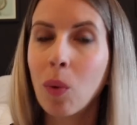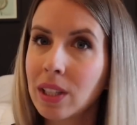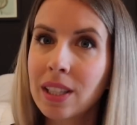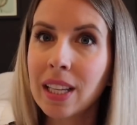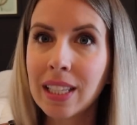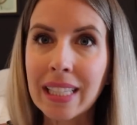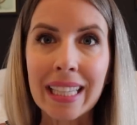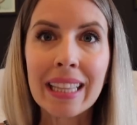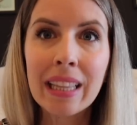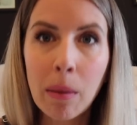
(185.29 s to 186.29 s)
what's this
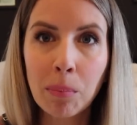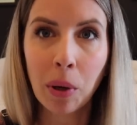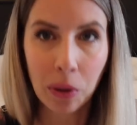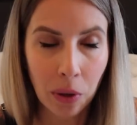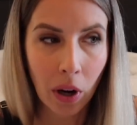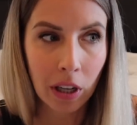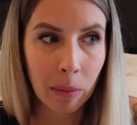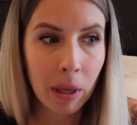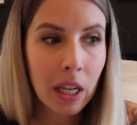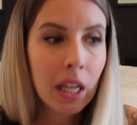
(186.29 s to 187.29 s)
lump on her
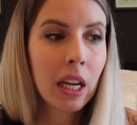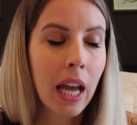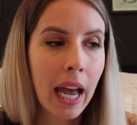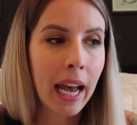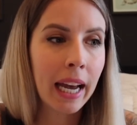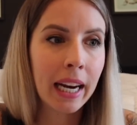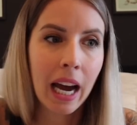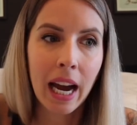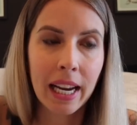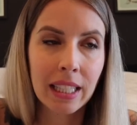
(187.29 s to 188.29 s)
arm? And
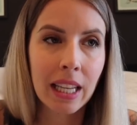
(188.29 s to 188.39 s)
I